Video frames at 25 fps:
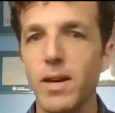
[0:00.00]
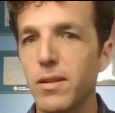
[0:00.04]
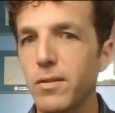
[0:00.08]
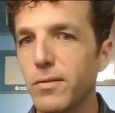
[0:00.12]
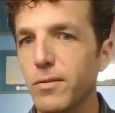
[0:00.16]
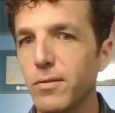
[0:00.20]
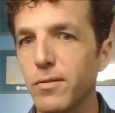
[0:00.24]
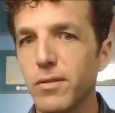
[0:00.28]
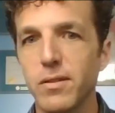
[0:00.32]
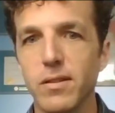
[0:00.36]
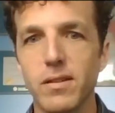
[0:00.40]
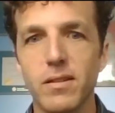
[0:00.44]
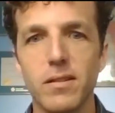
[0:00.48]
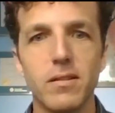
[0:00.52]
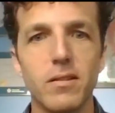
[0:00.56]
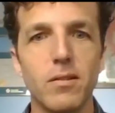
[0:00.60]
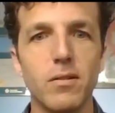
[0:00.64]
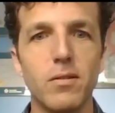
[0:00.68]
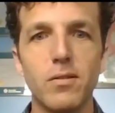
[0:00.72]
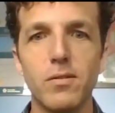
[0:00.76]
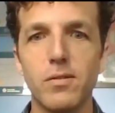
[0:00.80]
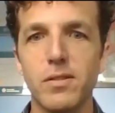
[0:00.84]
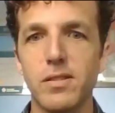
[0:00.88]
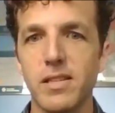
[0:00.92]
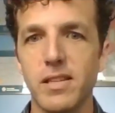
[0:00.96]
through the
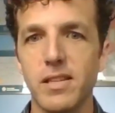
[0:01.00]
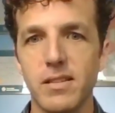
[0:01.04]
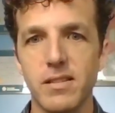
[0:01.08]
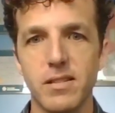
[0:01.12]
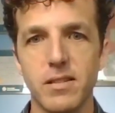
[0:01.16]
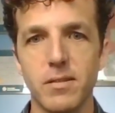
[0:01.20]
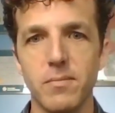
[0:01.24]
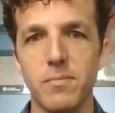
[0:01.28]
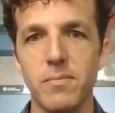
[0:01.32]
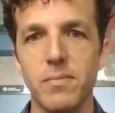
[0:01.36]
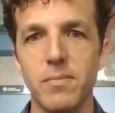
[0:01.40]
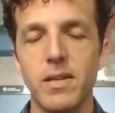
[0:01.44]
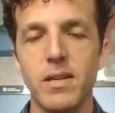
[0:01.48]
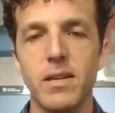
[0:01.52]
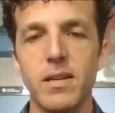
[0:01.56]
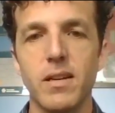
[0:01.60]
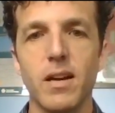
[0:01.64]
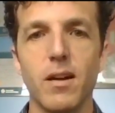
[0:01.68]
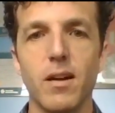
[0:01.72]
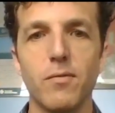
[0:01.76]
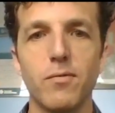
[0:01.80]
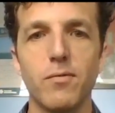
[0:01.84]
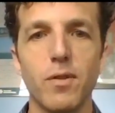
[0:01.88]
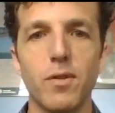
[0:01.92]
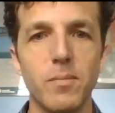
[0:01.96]
whole system.
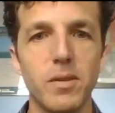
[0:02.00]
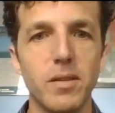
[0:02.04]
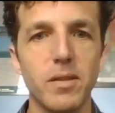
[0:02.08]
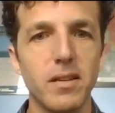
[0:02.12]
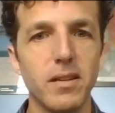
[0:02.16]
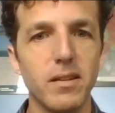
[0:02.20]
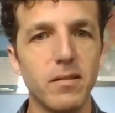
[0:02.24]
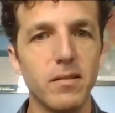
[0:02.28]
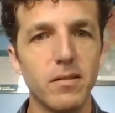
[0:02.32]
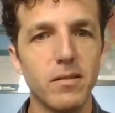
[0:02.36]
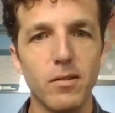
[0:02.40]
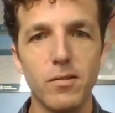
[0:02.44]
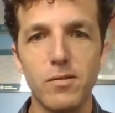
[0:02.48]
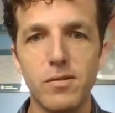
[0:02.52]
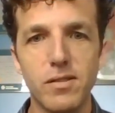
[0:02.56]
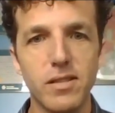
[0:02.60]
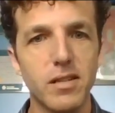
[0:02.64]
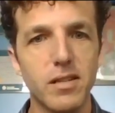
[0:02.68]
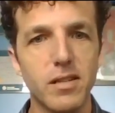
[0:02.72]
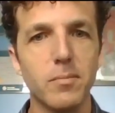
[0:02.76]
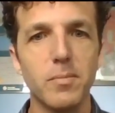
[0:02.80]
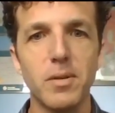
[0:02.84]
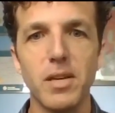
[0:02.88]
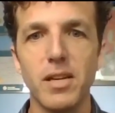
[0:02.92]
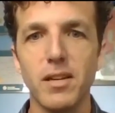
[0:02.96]
From those
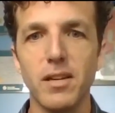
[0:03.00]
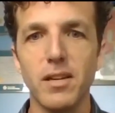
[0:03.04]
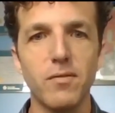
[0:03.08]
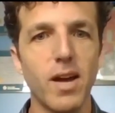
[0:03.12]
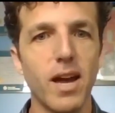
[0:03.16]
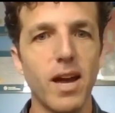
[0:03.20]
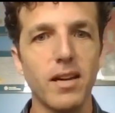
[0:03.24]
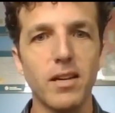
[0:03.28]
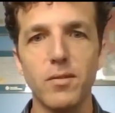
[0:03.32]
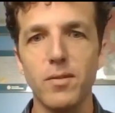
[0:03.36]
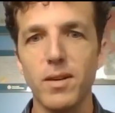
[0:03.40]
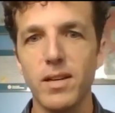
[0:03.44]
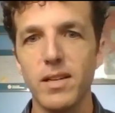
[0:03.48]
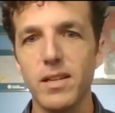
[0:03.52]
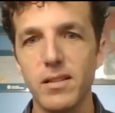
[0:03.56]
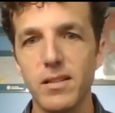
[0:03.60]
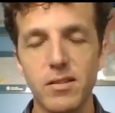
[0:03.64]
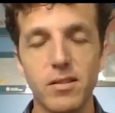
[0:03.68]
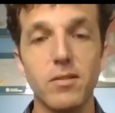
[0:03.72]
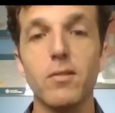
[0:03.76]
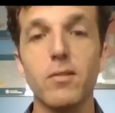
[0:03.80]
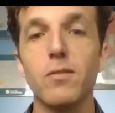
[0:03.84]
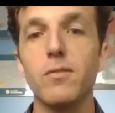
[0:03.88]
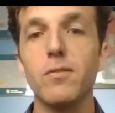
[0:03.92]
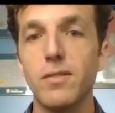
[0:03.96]
that are being evacuated
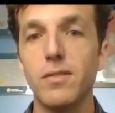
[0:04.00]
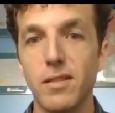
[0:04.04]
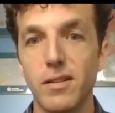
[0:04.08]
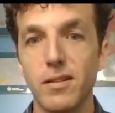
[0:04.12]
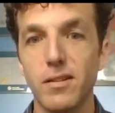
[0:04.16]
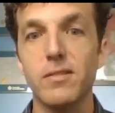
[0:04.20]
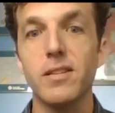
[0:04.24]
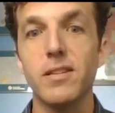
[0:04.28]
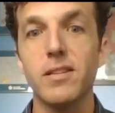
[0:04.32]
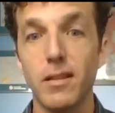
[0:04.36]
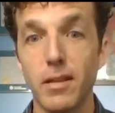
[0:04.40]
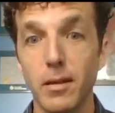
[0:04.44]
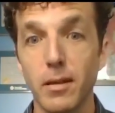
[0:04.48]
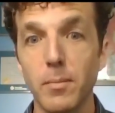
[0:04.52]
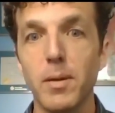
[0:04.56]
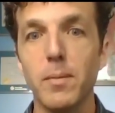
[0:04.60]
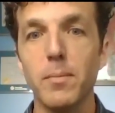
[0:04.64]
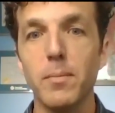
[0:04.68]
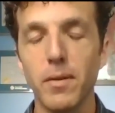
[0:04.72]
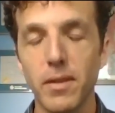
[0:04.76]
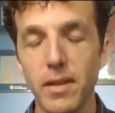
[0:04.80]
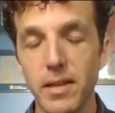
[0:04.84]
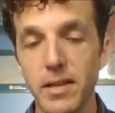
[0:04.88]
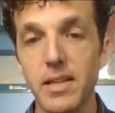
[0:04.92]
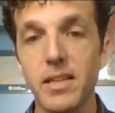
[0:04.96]
to those that are telling
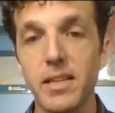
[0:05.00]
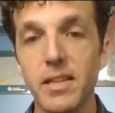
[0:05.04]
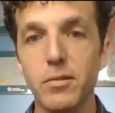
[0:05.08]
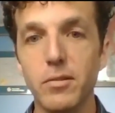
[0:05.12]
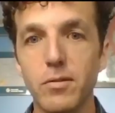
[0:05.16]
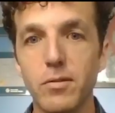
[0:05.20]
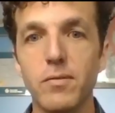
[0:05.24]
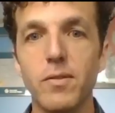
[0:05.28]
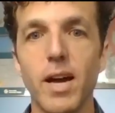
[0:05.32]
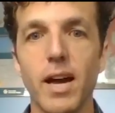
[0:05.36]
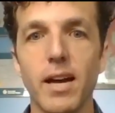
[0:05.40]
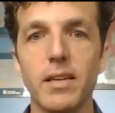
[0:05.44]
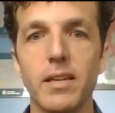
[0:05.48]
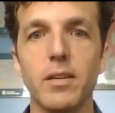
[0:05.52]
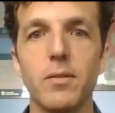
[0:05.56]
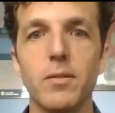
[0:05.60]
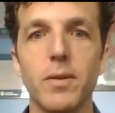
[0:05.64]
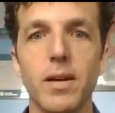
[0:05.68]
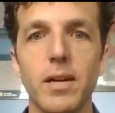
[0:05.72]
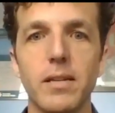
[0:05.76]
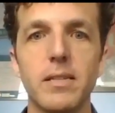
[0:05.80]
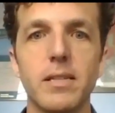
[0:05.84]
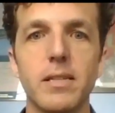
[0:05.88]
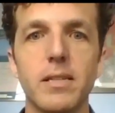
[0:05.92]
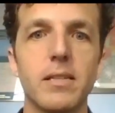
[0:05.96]
people they need to
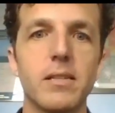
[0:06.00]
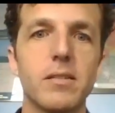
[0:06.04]
evacuate.